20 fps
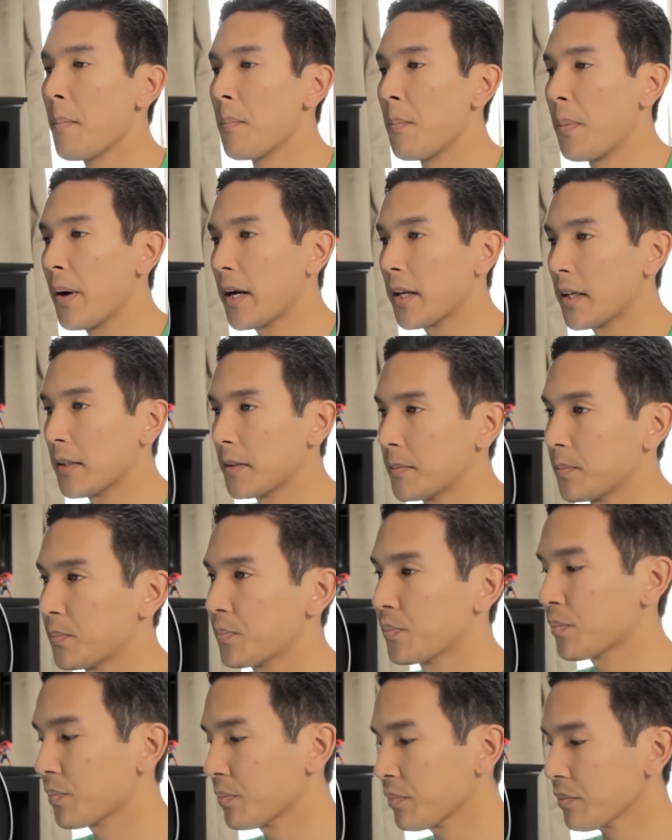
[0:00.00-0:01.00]
But
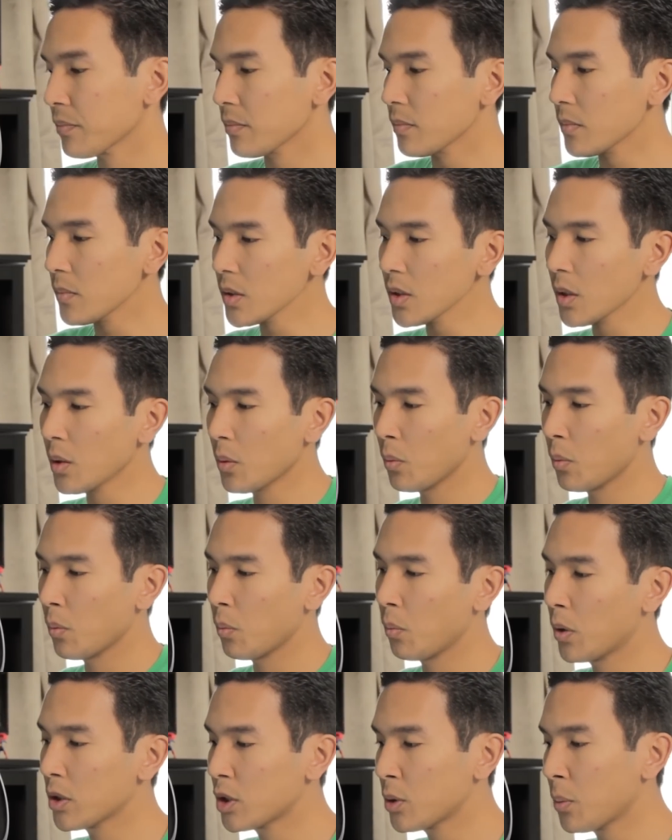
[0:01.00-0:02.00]

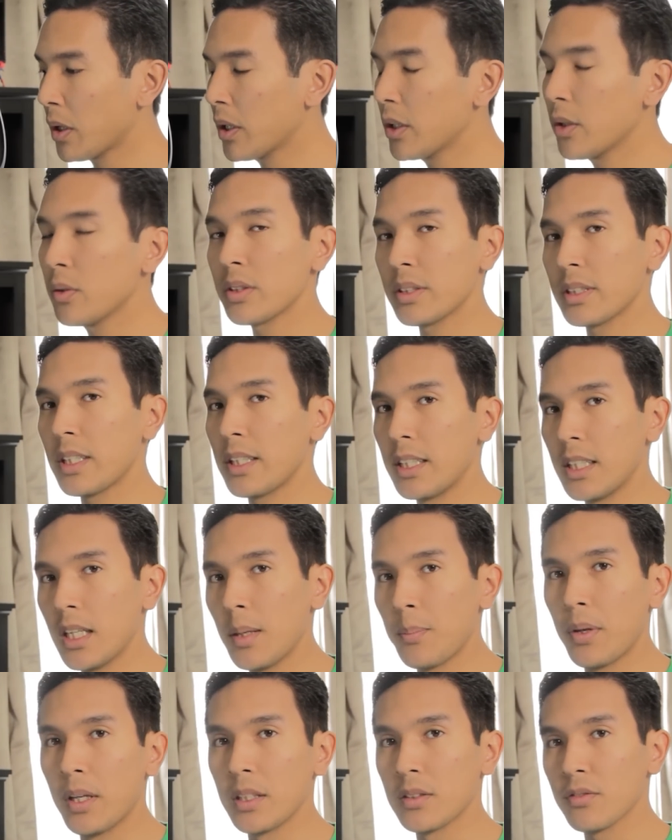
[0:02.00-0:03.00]
what you want to do is set it
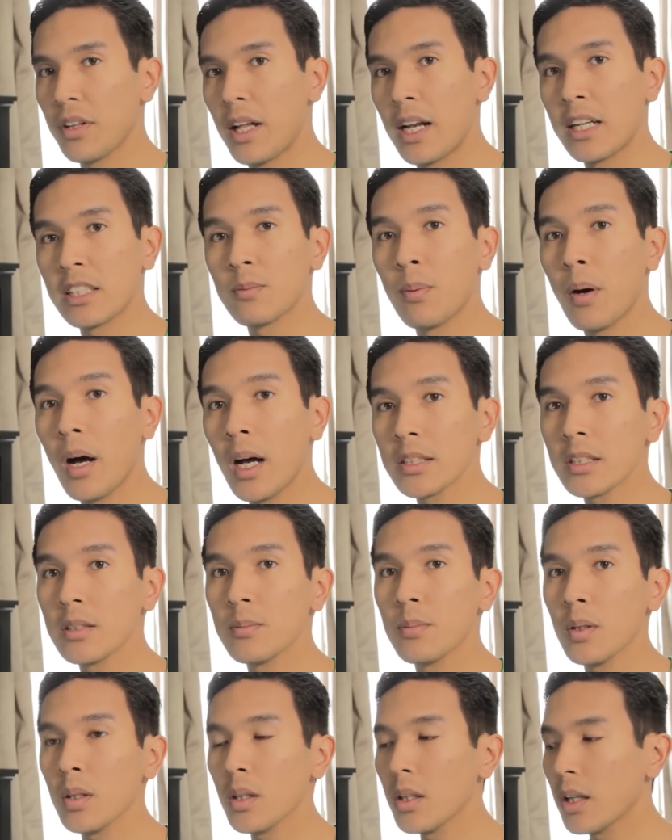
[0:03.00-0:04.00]
up as flat as
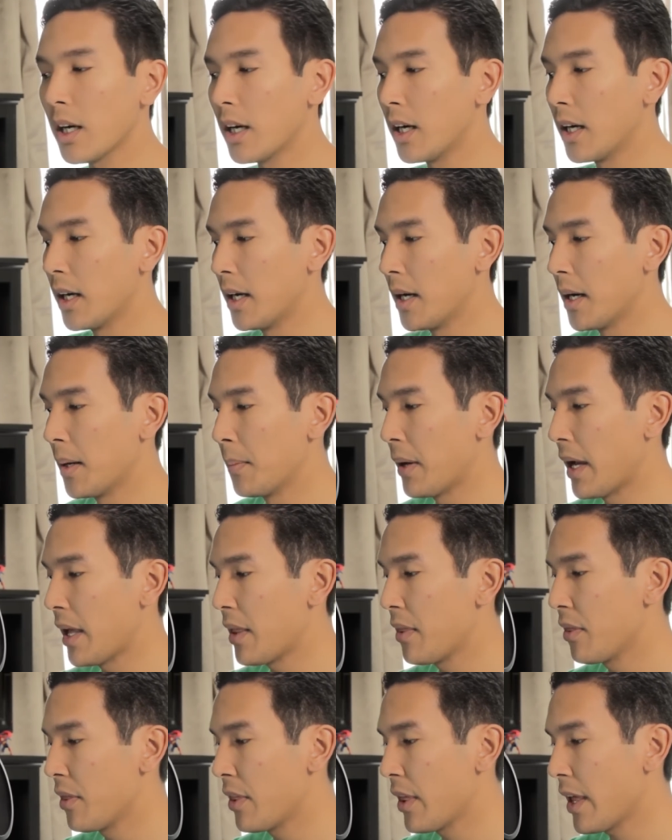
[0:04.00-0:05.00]
possible, um,
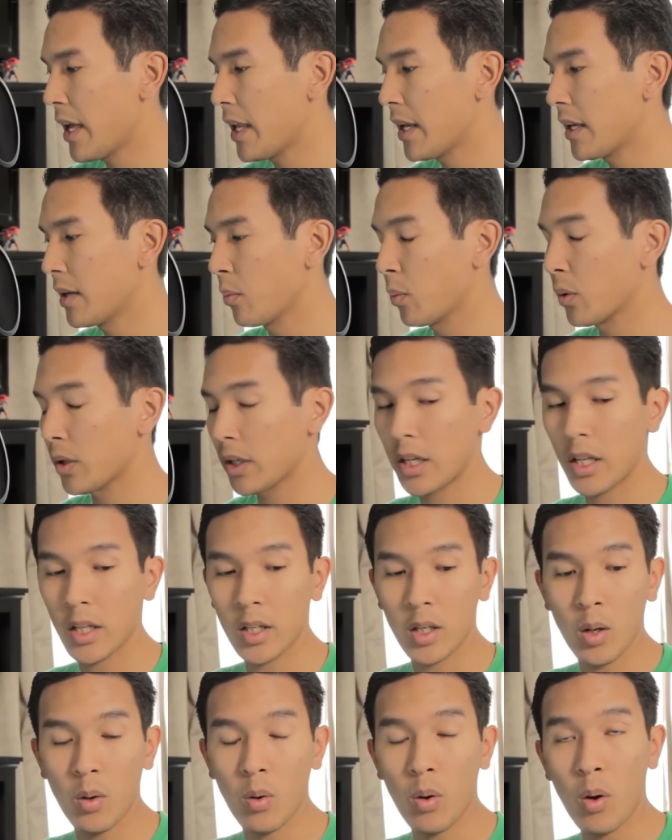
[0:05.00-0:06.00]
and then we're
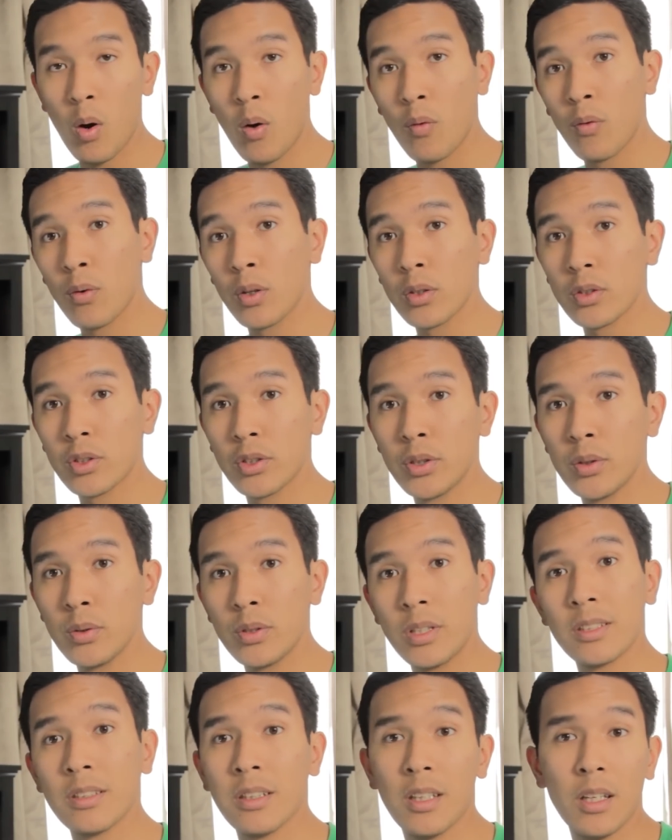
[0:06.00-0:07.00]
gonna go over
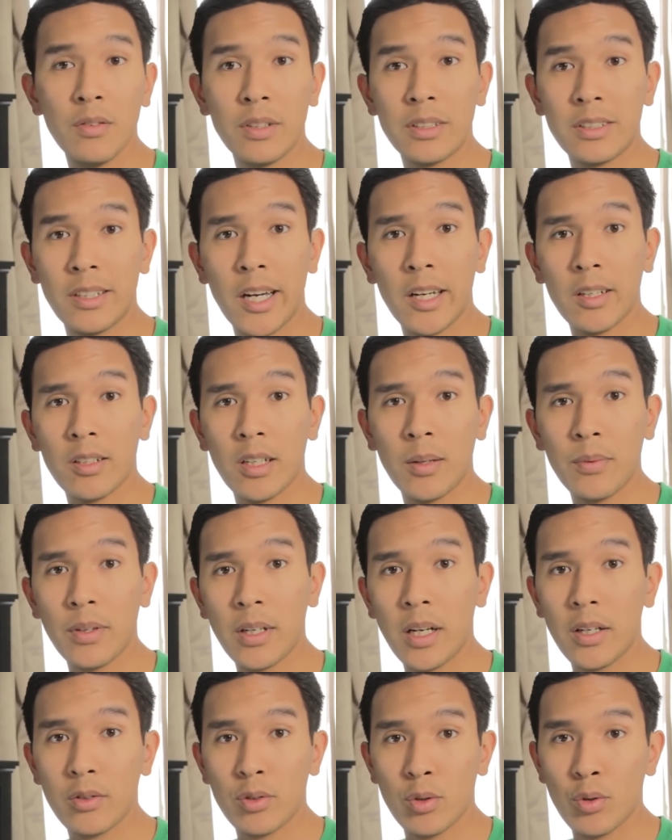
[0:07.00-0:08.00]
to this lovely diagram
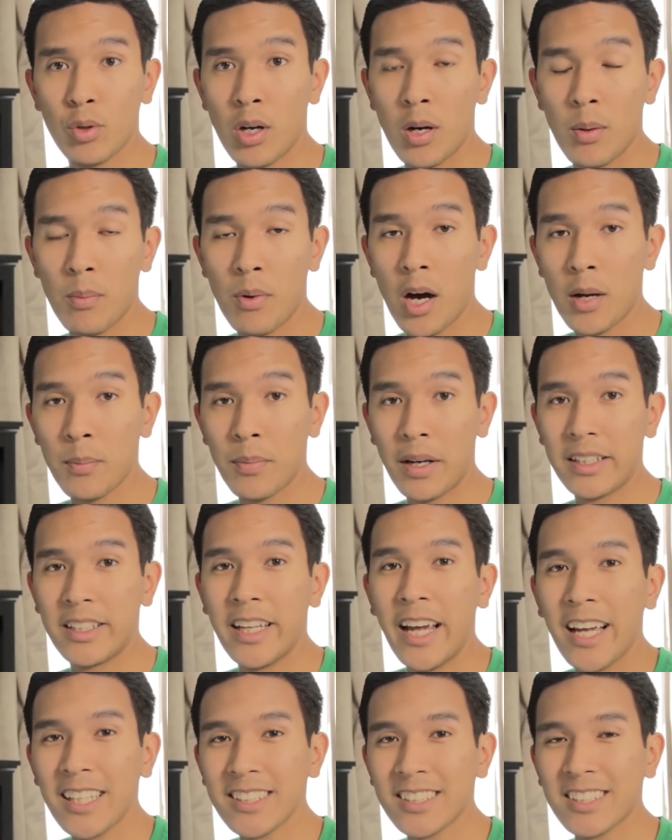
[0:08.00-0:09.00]
that I drew on, on my
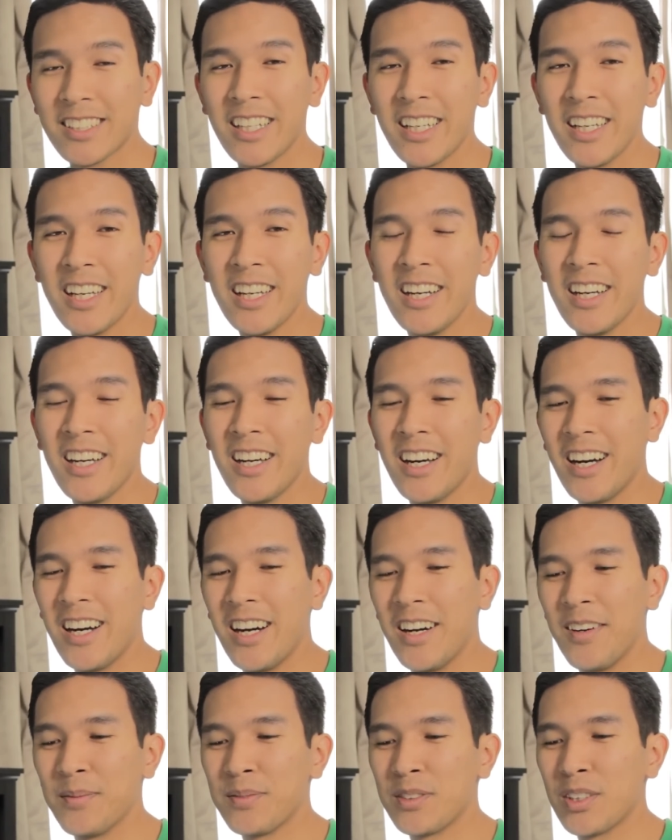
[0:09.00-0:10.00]
desk
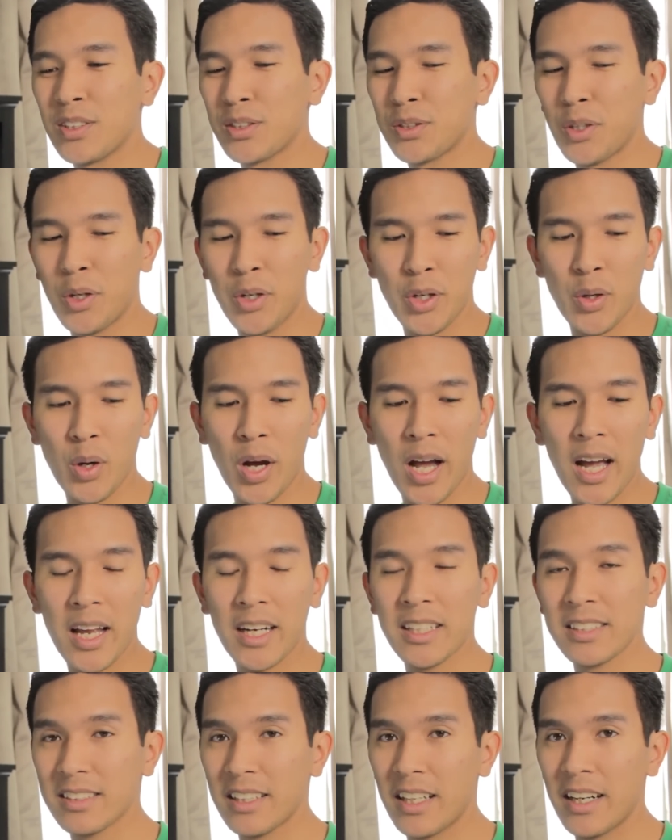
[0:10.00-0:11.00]
um, to show you
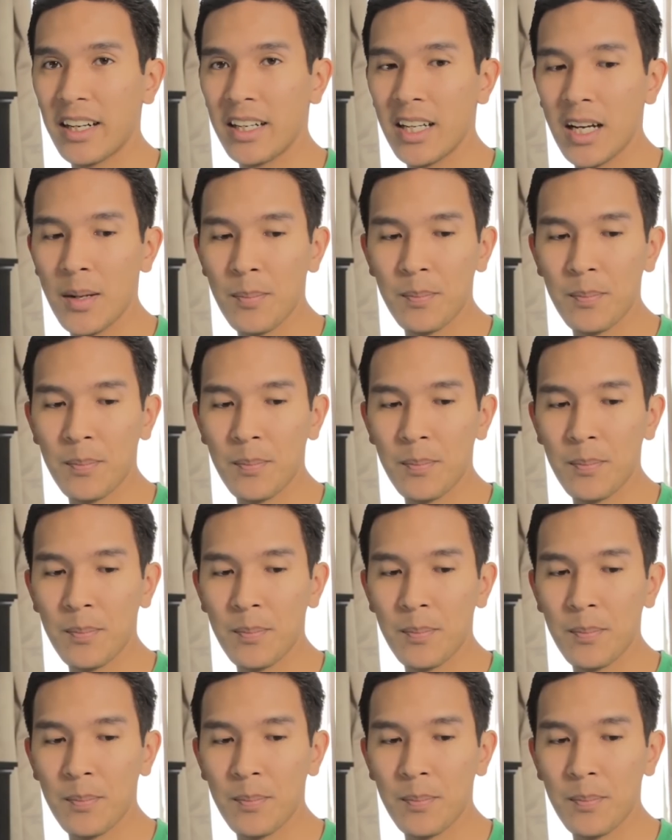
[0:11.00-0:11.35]
how to set it